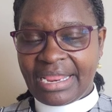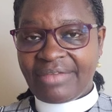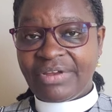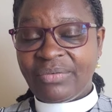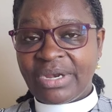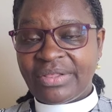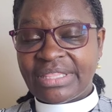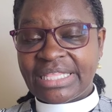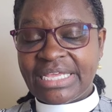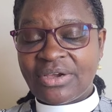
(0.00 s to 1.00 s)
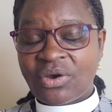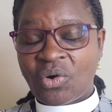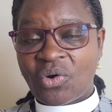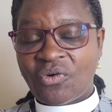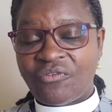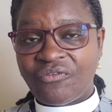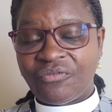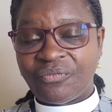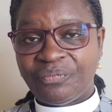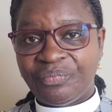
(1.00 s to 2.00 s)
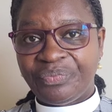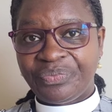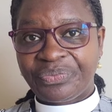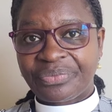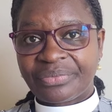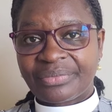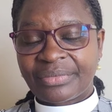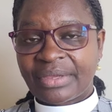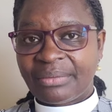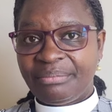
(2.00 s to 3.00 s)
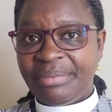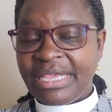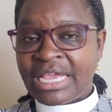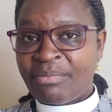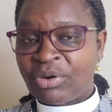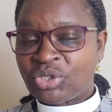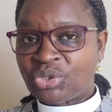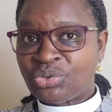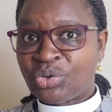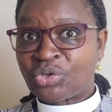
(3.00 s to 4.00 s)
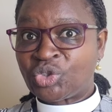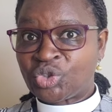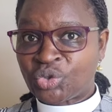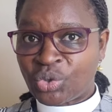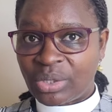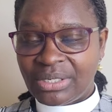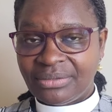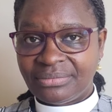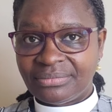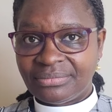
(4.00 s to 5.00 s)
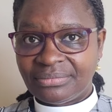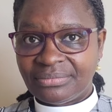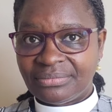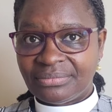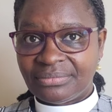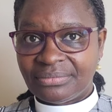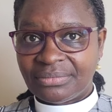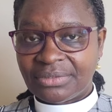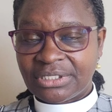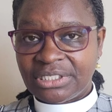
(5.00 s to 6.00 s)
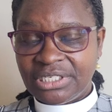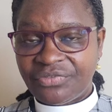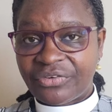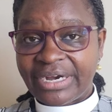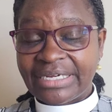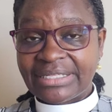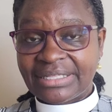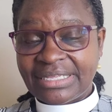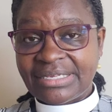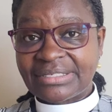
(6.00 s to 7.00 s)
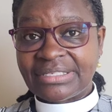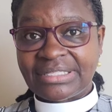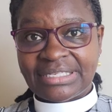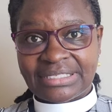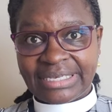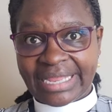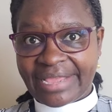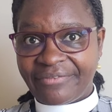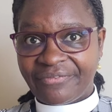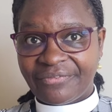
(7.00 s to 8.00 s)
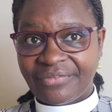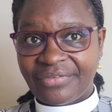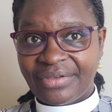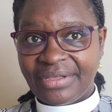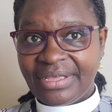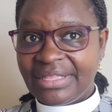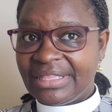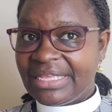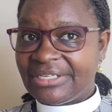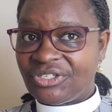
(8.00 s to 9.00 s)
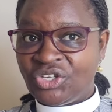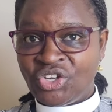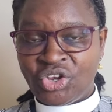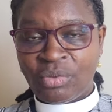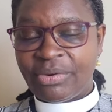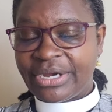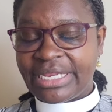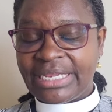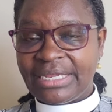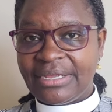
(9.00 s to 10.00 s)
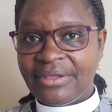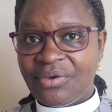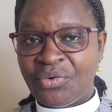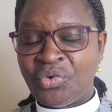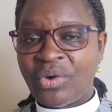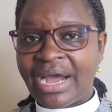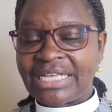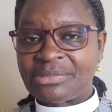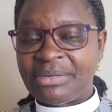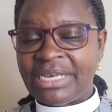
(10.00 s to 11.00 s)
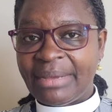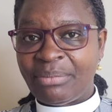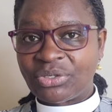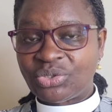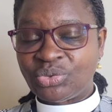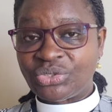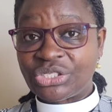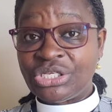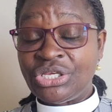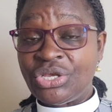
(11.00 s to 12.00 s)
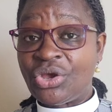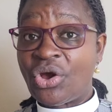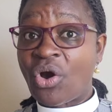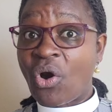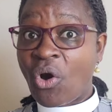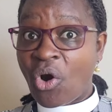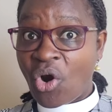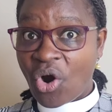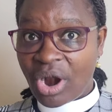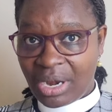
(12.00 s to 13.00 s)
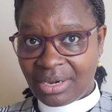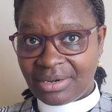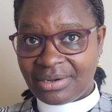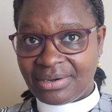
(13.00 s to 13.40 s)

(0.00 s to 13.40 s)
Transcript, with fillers: even when you think of being able to control different things in this life, there is nobody who has been able to see all.